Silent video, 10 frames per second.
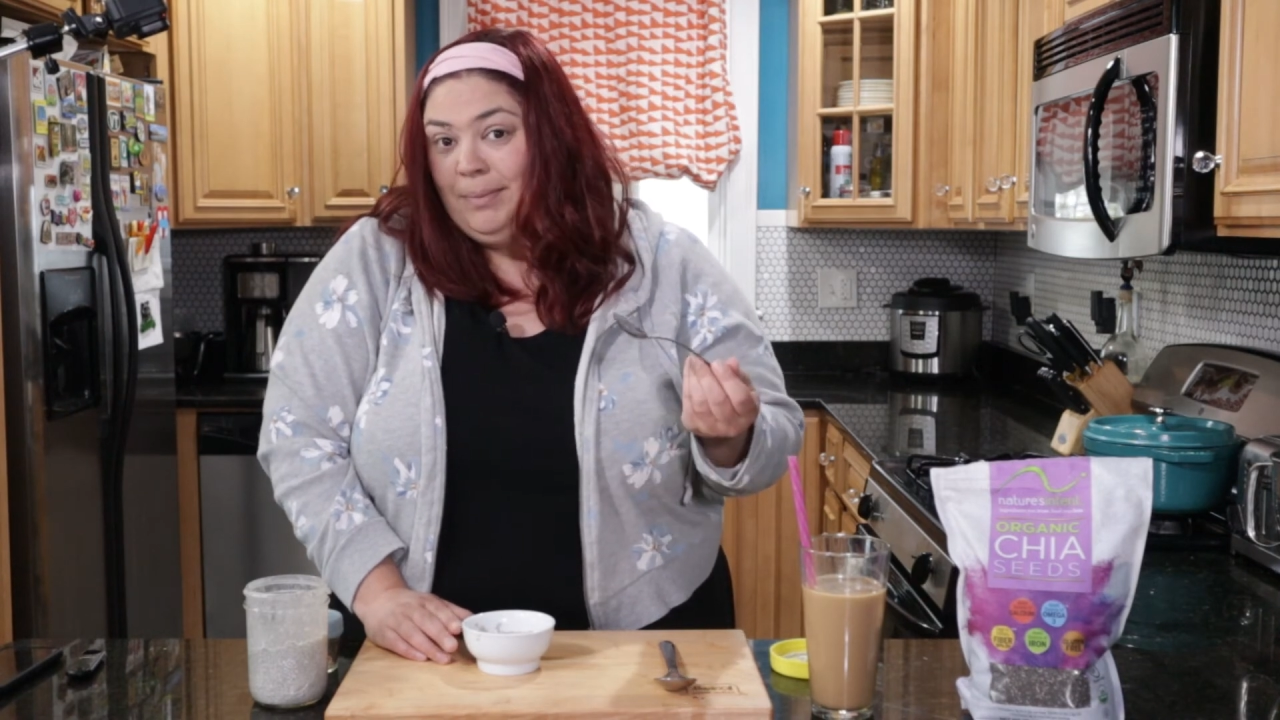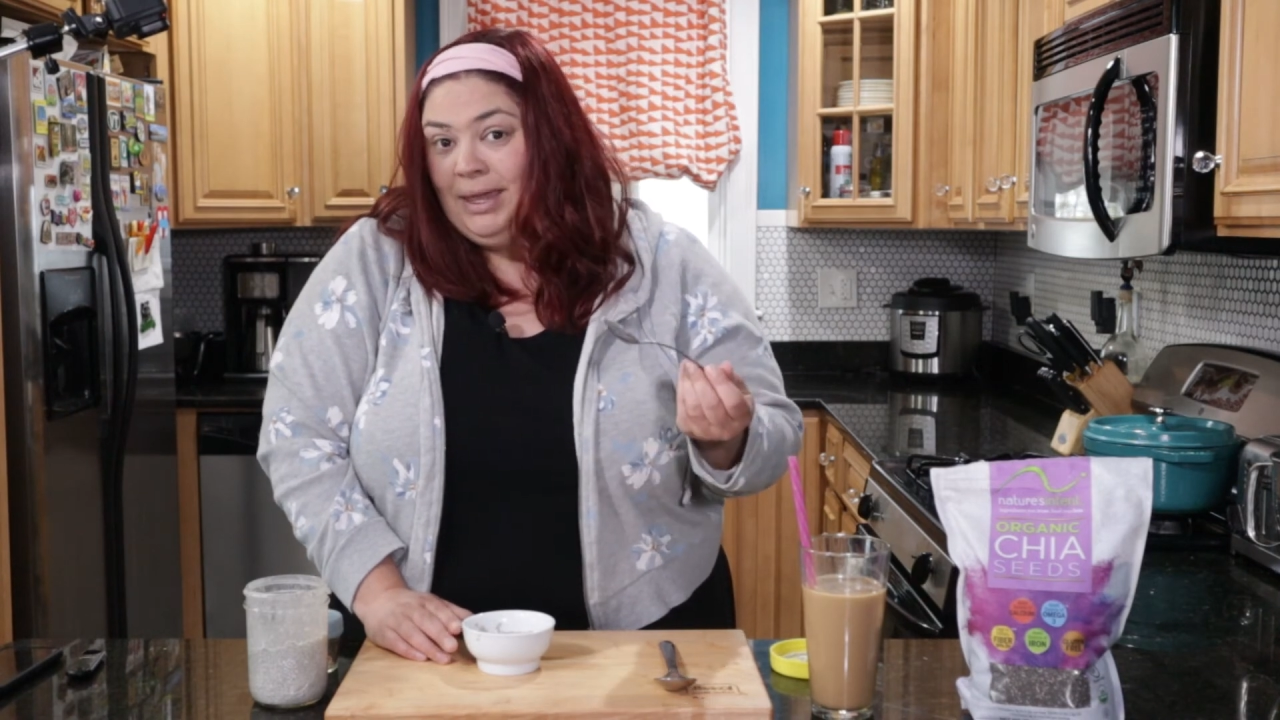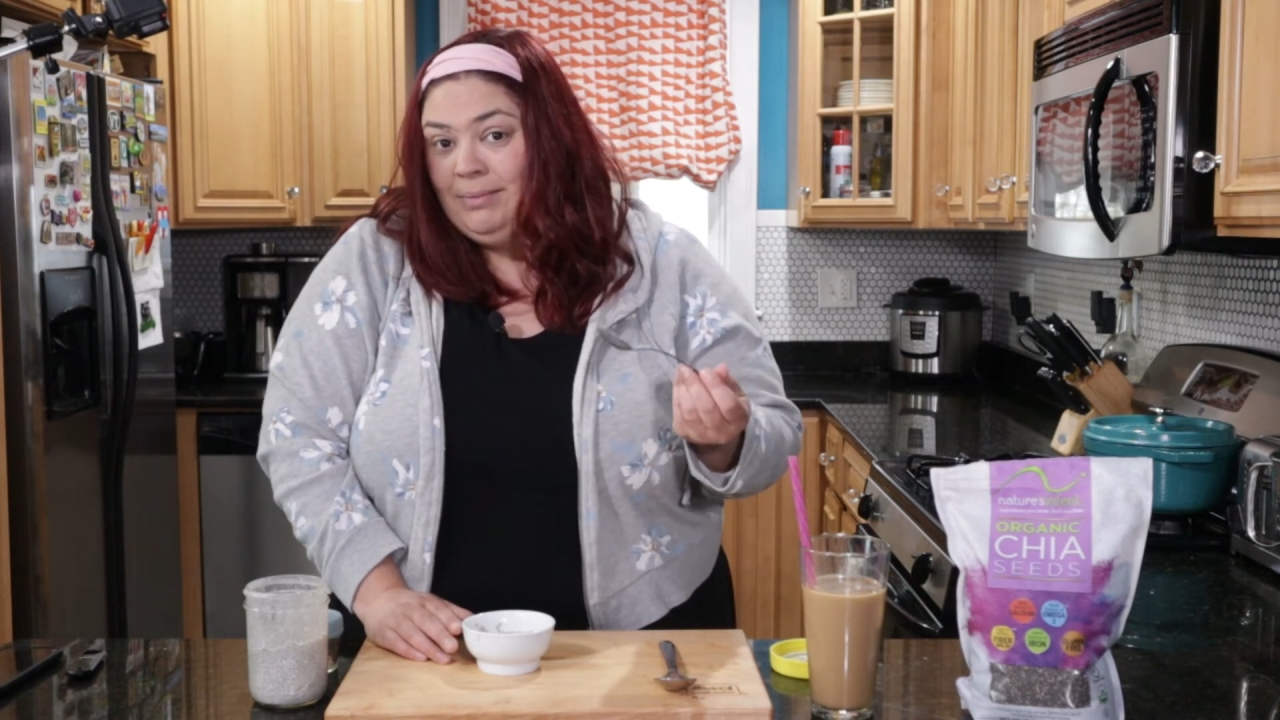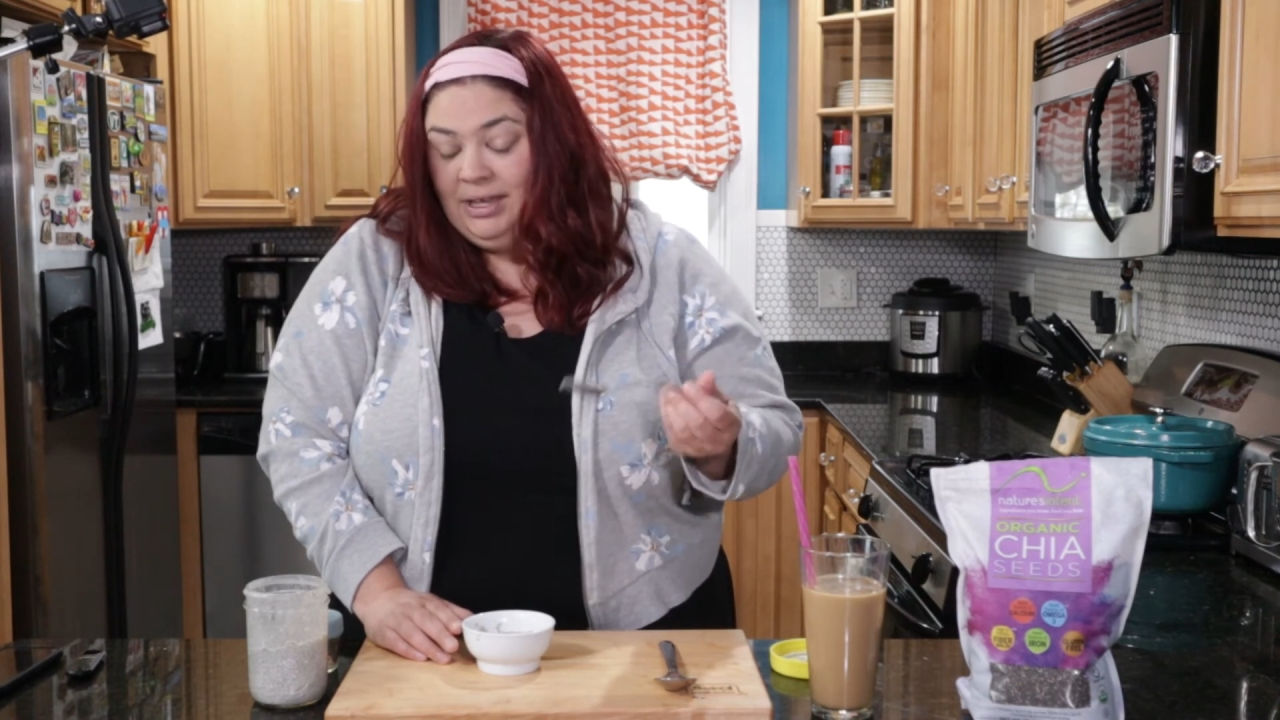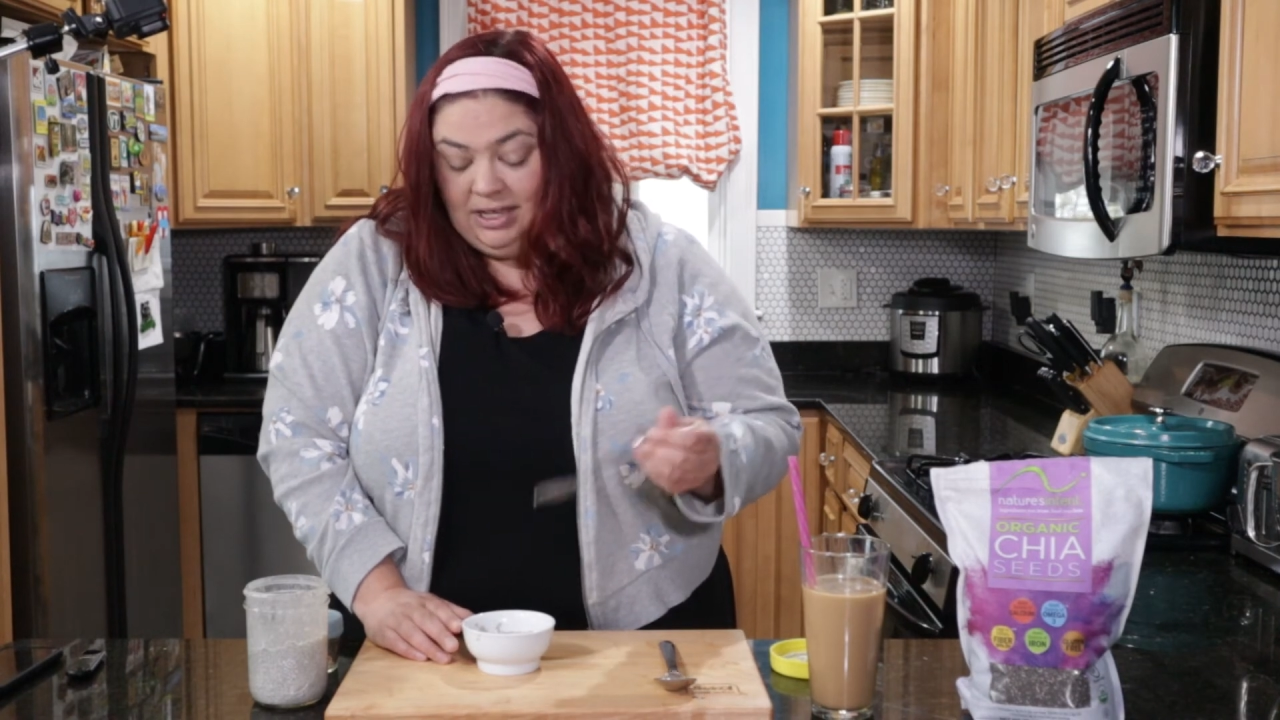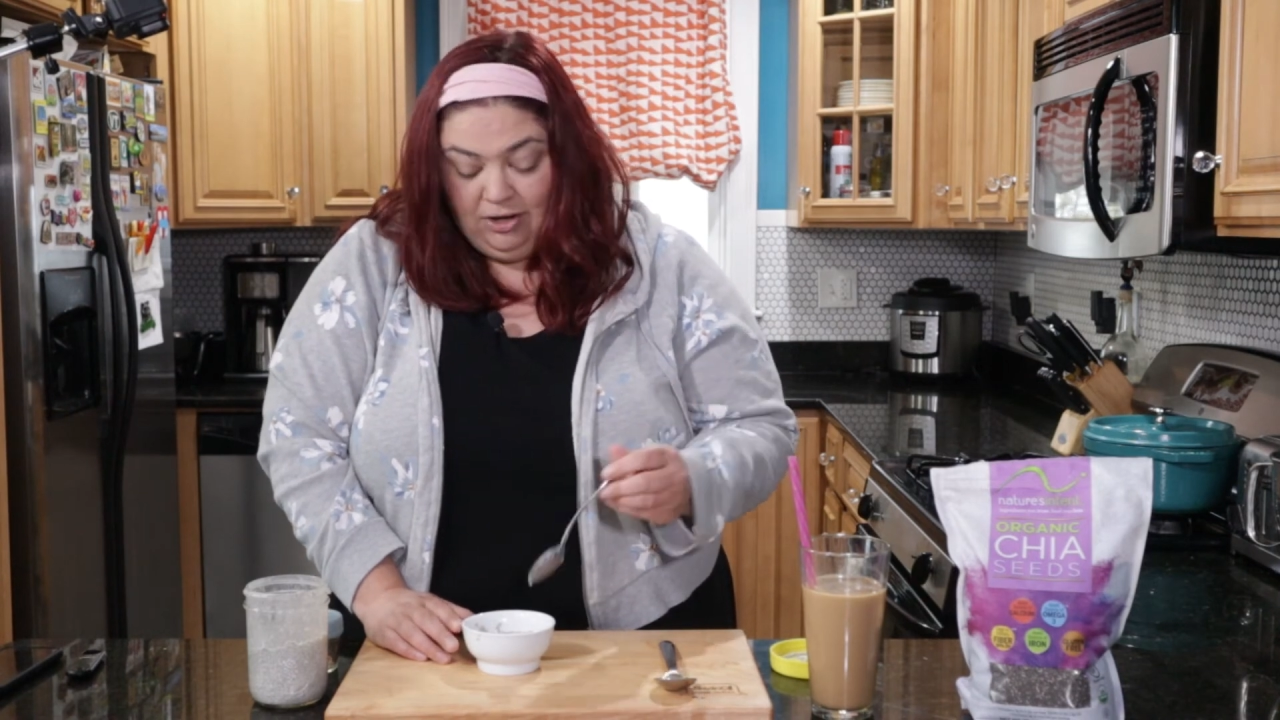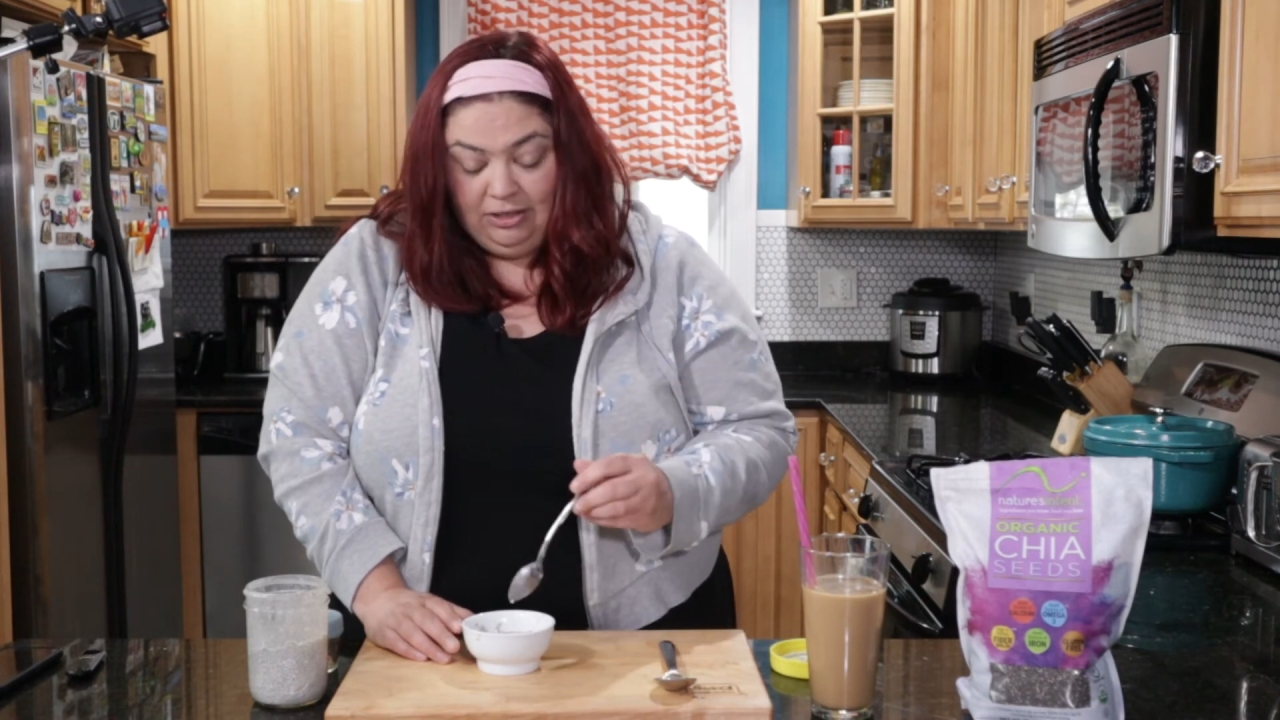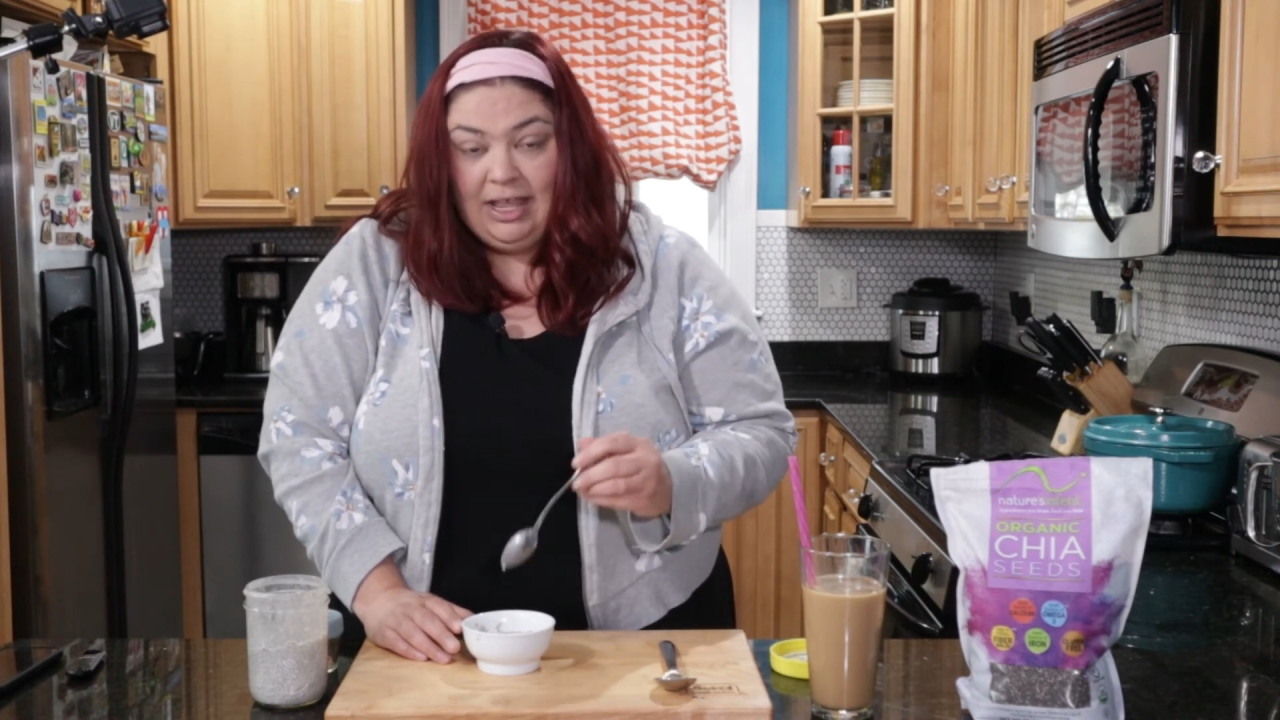maybe, or